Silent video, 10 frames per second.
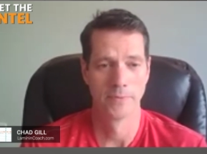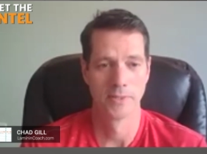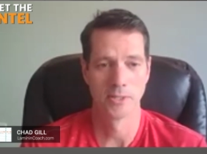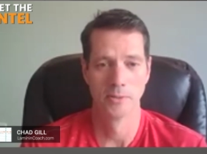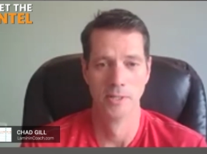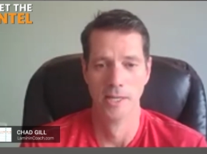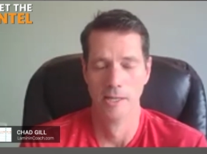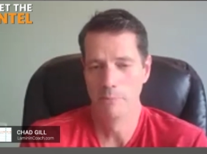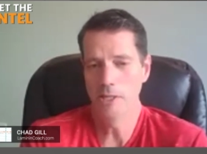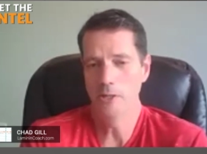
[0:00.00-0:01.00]
So
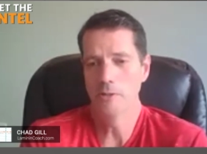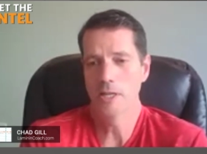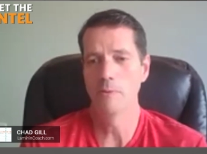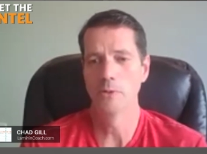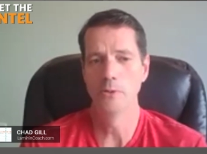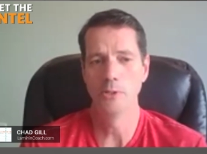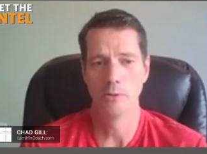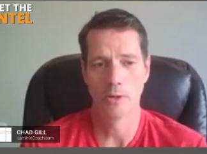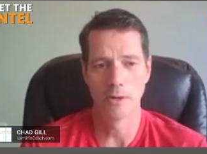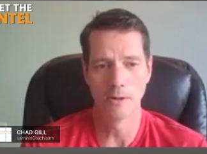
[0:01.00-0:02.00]
being okay with who
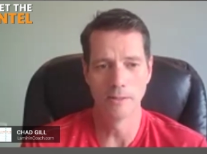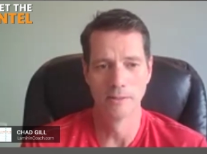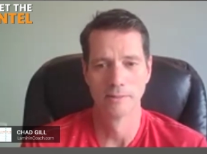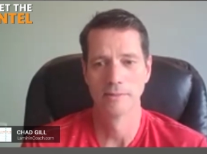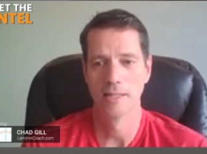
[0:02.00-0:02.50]
you are,